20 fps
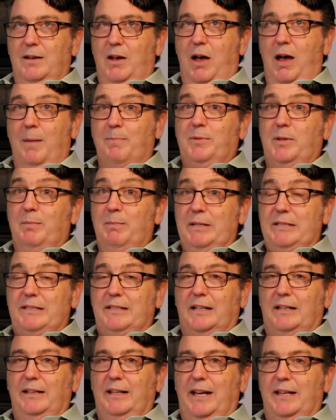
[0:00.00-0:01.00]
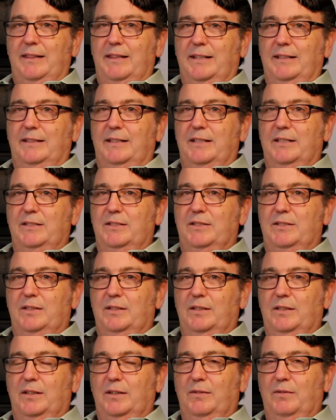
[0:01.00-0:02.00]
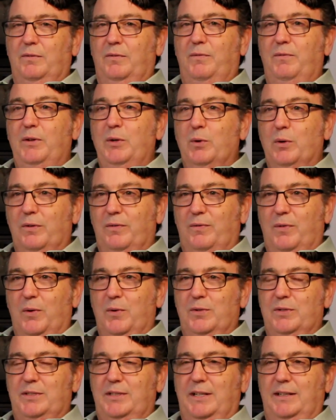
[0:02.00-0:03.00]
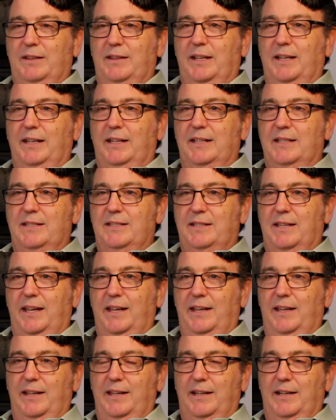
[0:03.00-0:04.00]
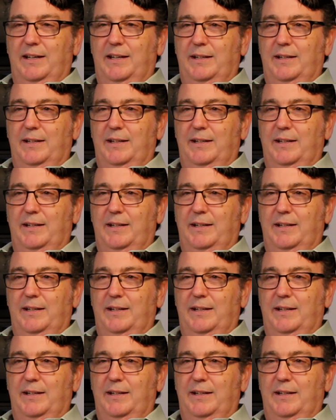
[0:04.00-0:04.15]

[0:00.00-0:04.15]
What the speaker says: Optimistically, I think there's fewer folks that think it's a